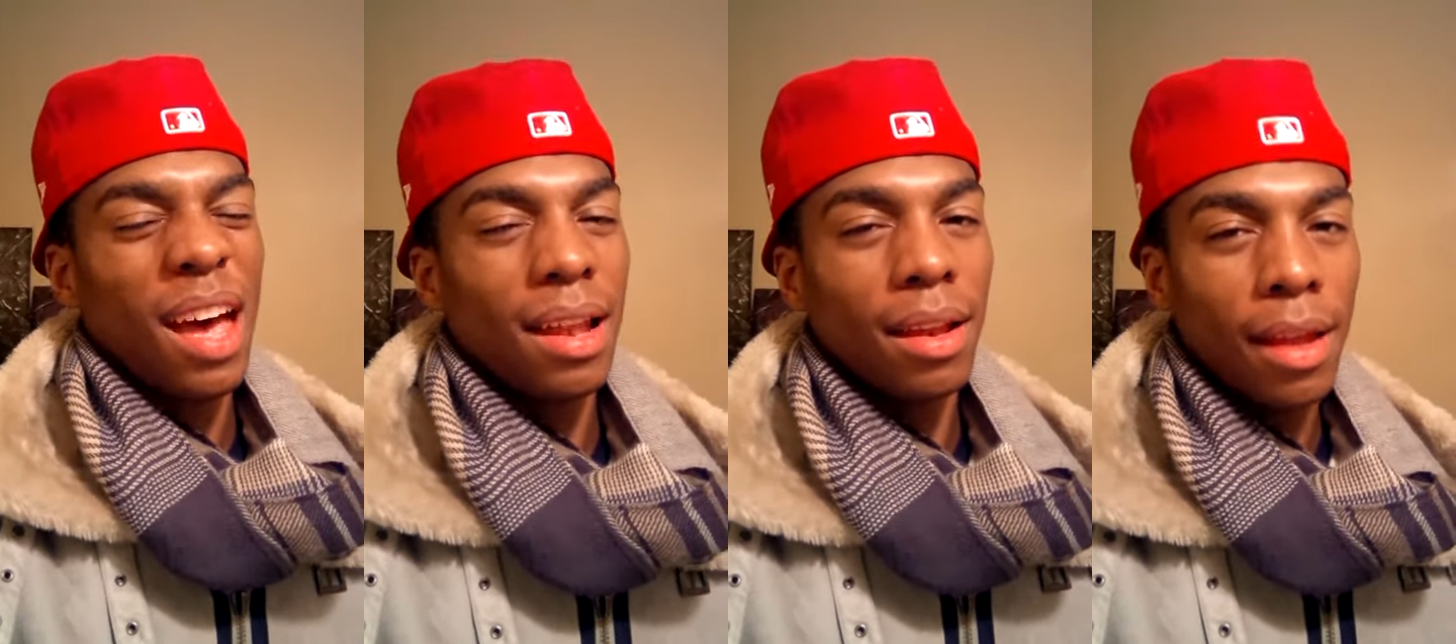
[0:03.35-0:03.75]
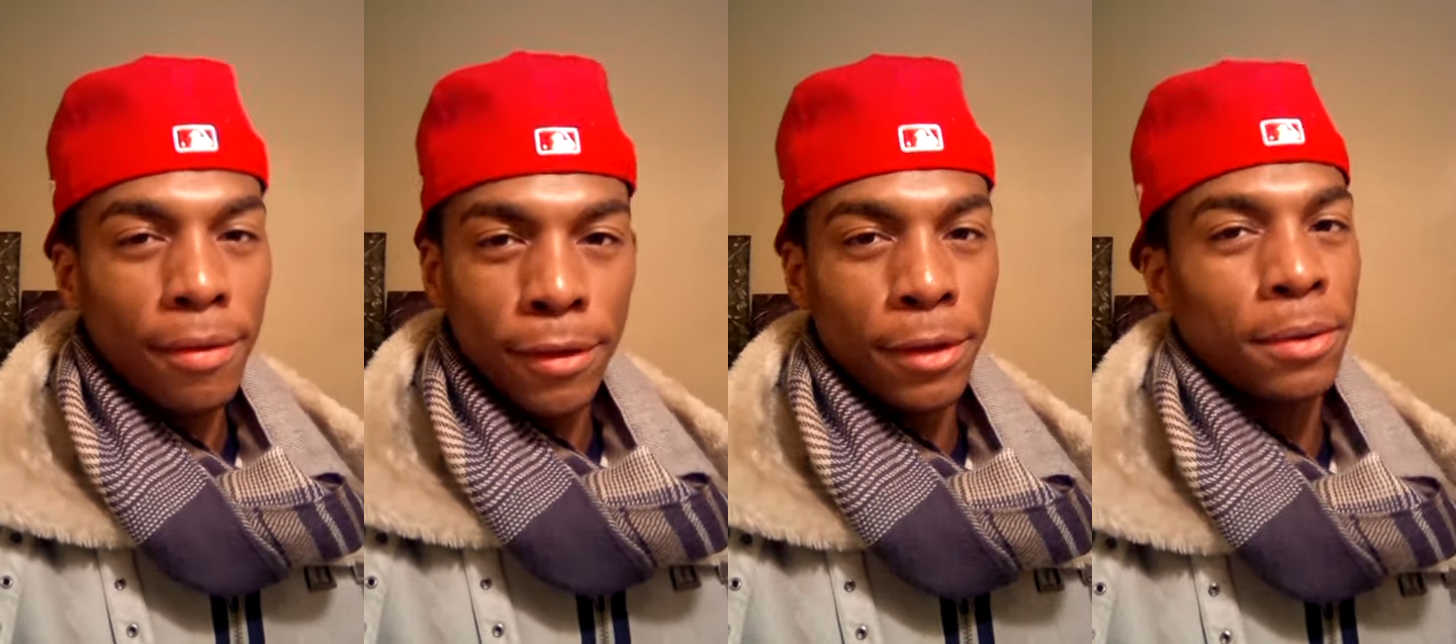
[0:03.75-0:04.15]
I
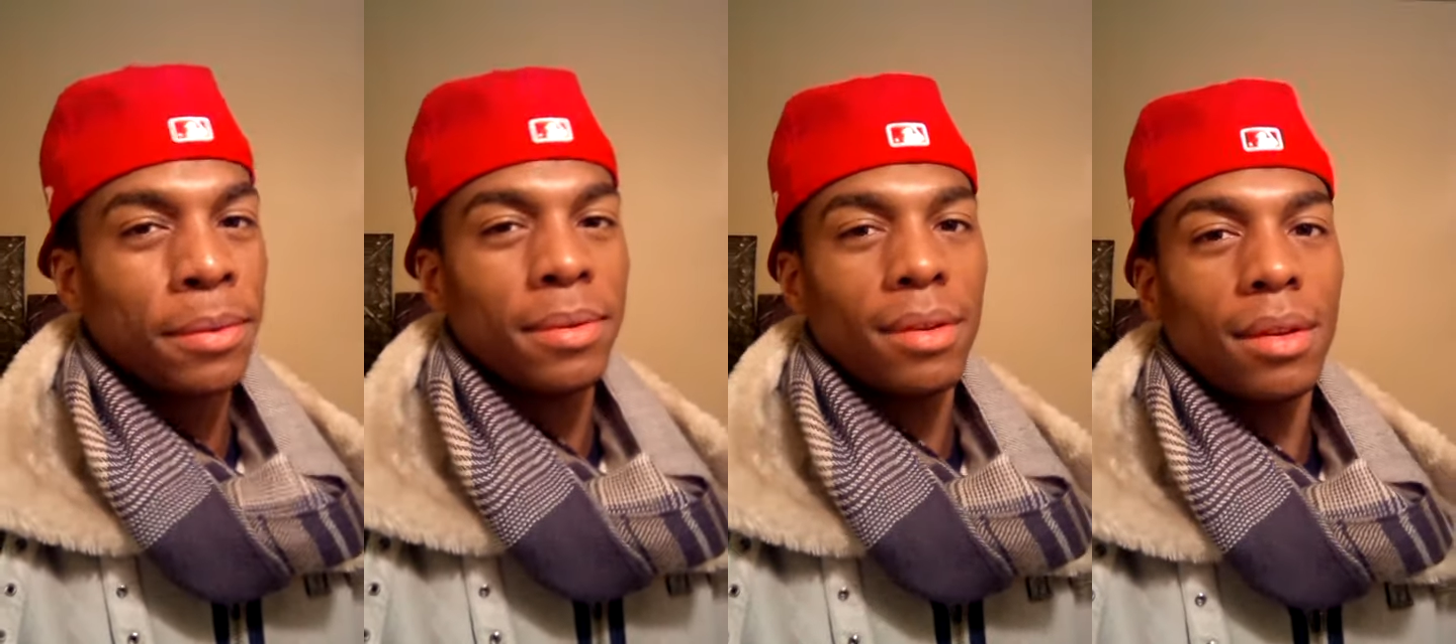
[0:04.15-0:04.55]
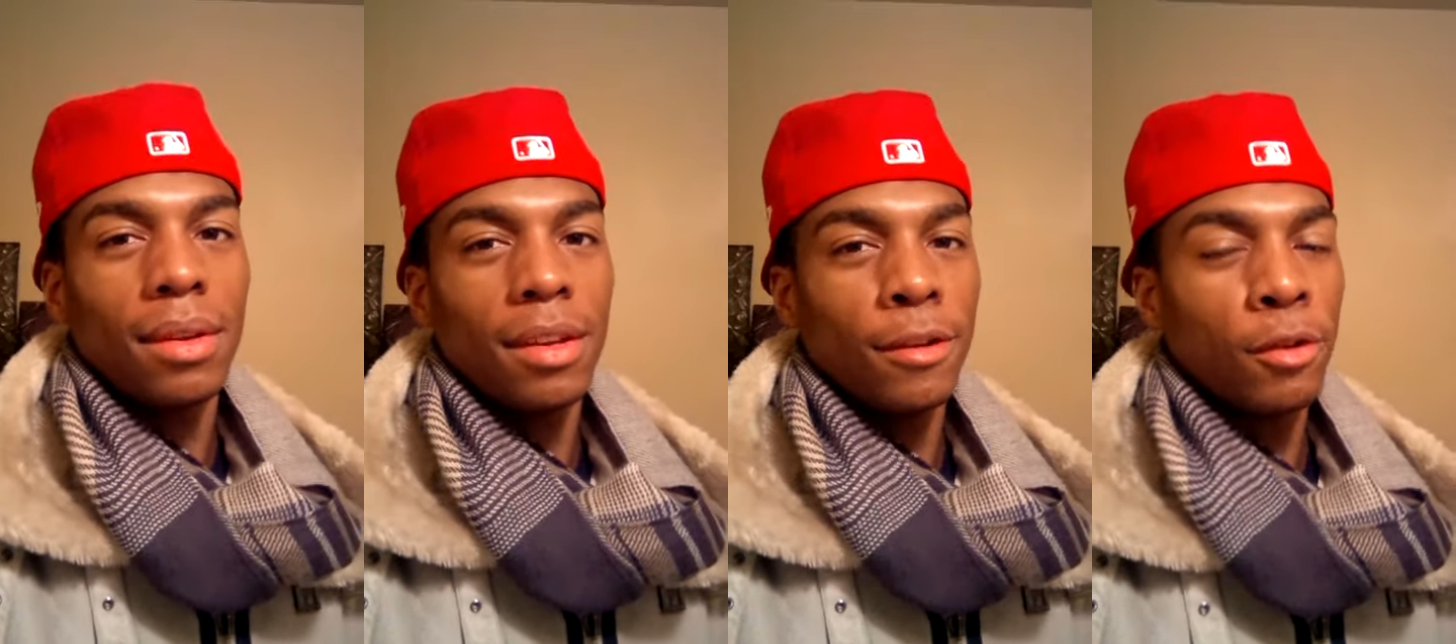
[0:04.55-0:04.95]
love you.
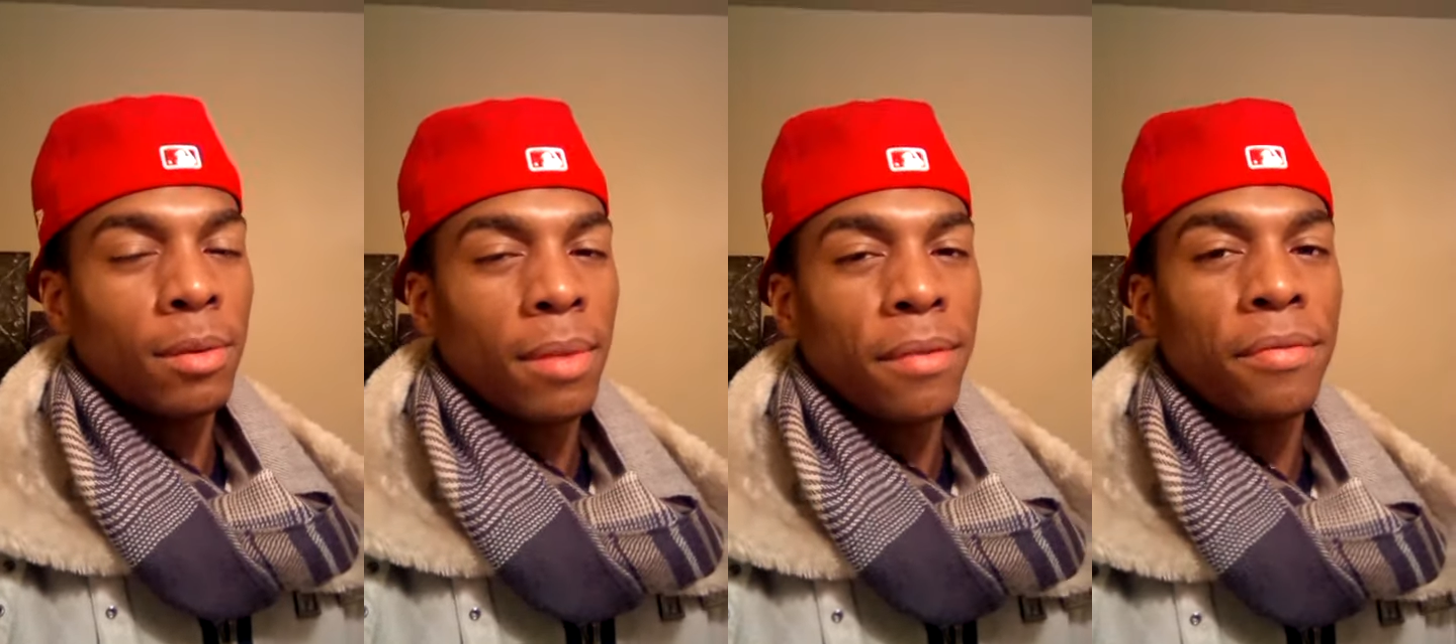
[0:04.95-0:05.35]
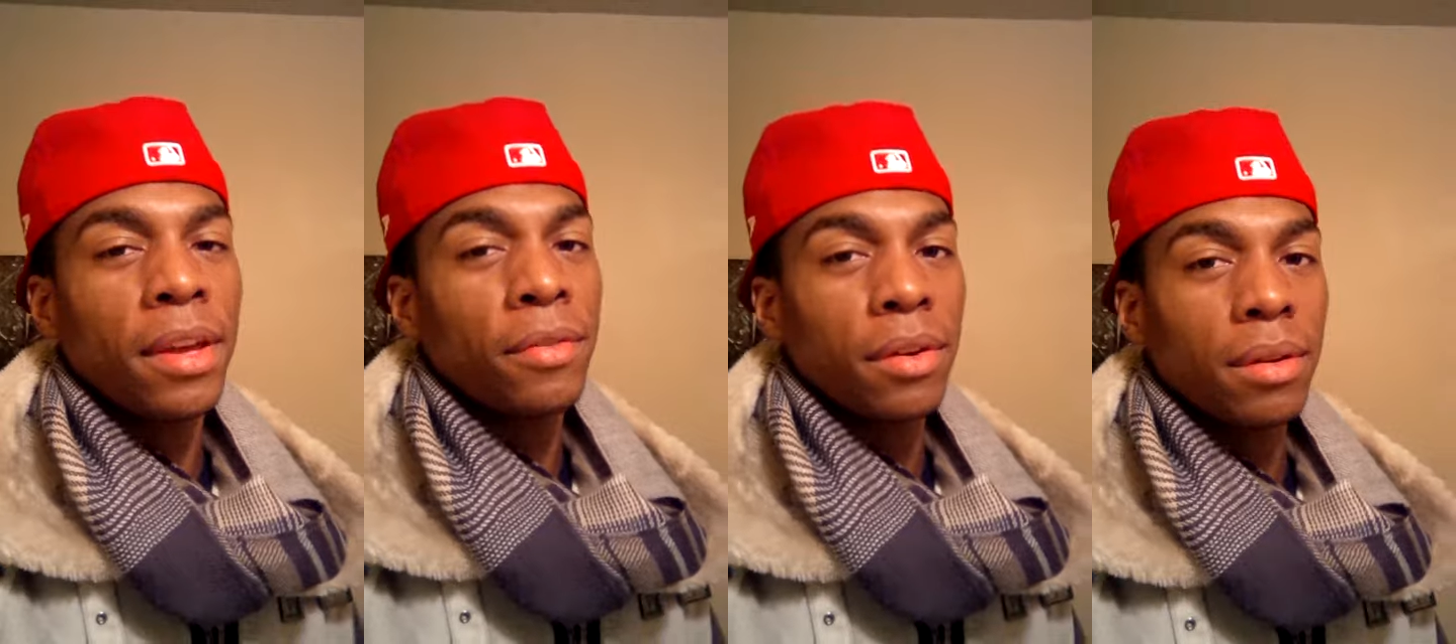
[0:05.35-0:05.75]
You are my
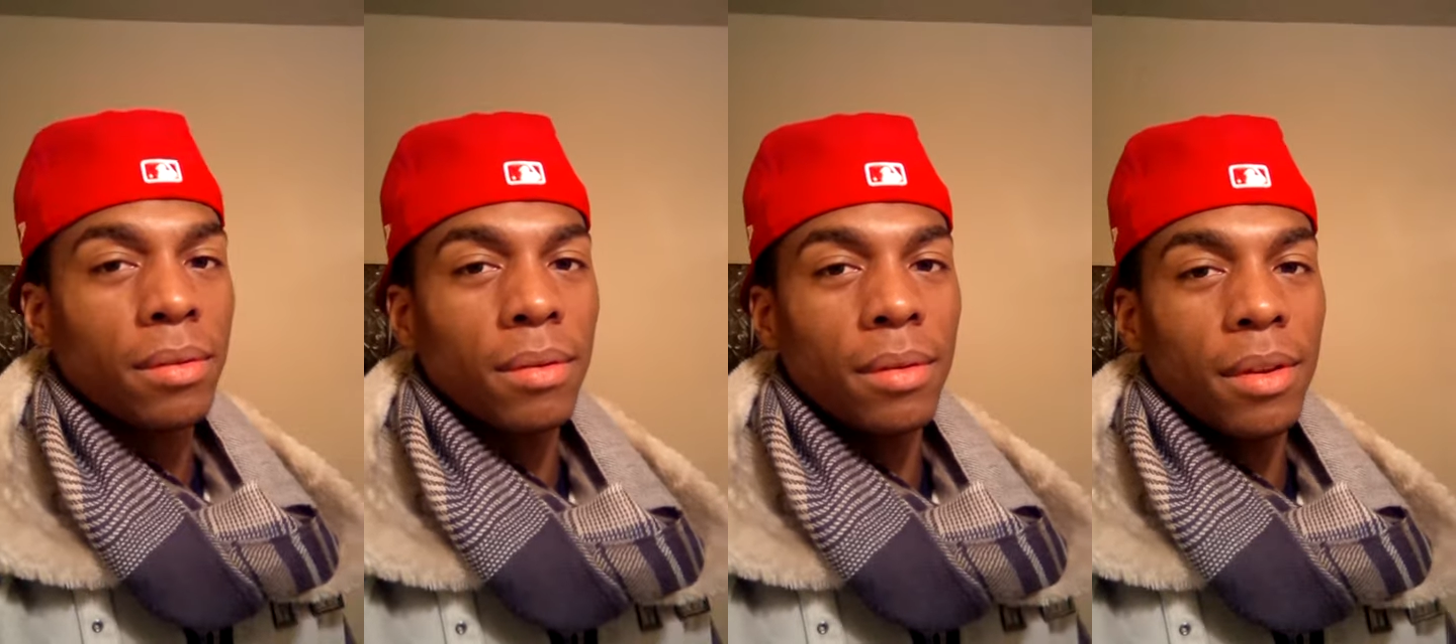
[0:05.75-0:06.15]
favorite